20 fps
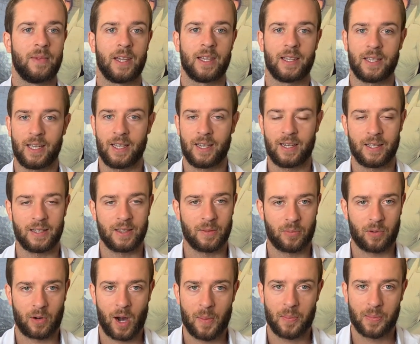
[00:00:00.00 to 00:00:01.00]
and getting the
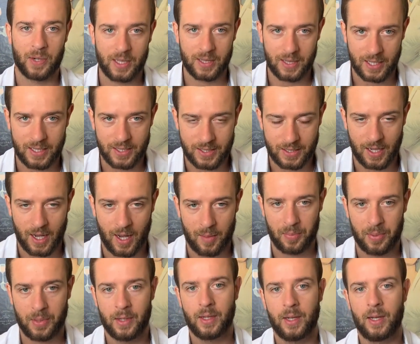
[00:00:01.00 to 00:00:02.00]
property leased
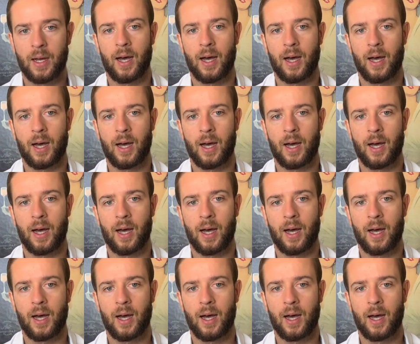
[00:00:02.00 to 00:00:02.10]
up,